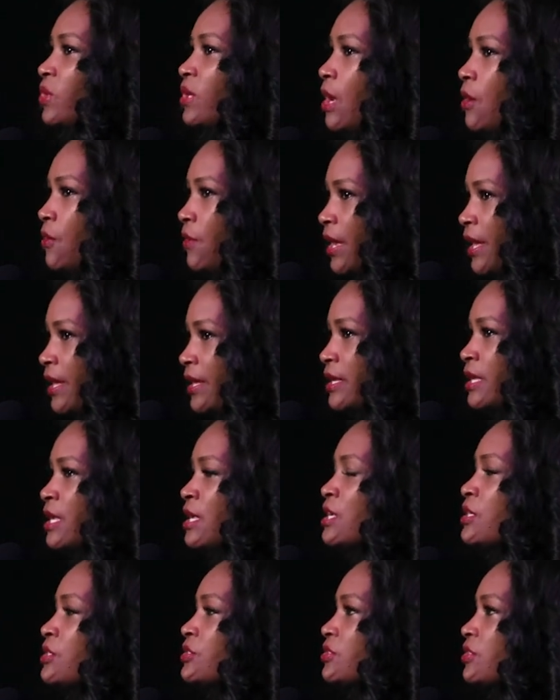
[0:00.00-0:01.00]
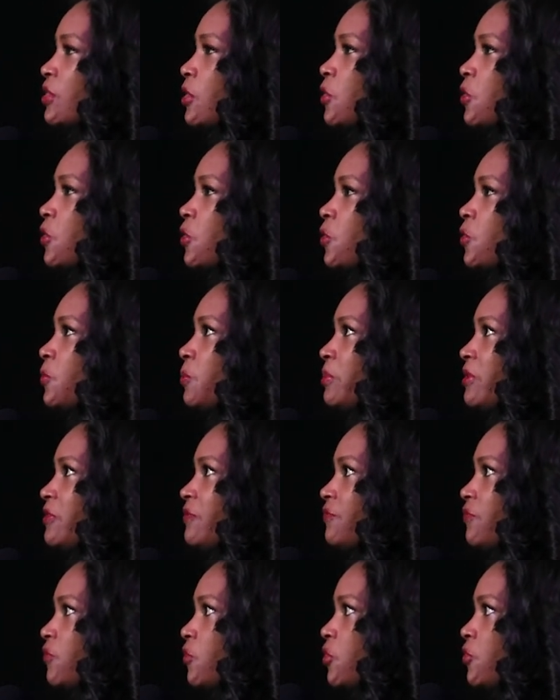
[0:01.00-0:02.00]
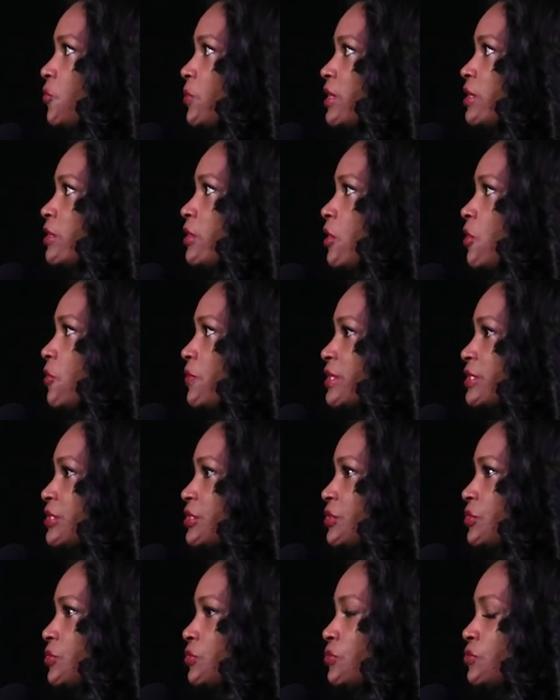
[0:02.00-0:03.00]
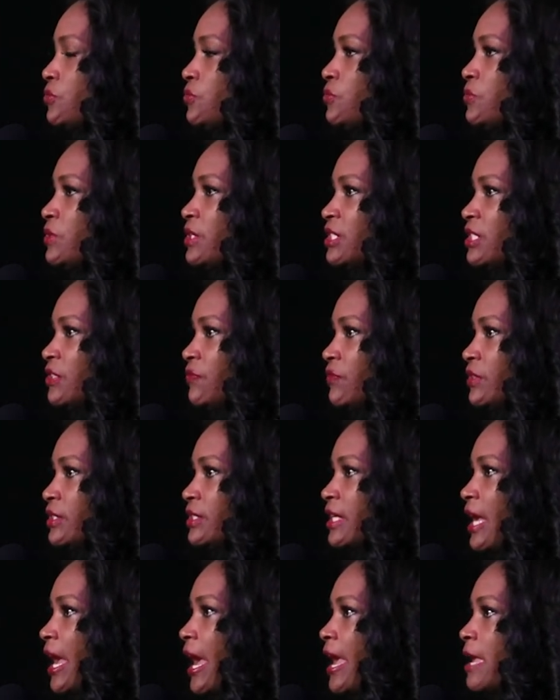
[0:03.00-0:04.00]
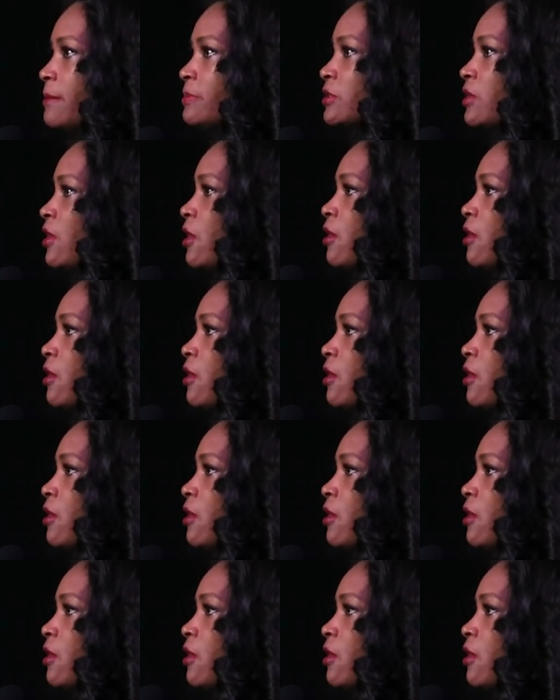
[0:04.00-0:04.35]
Okay. So before we go into the different types,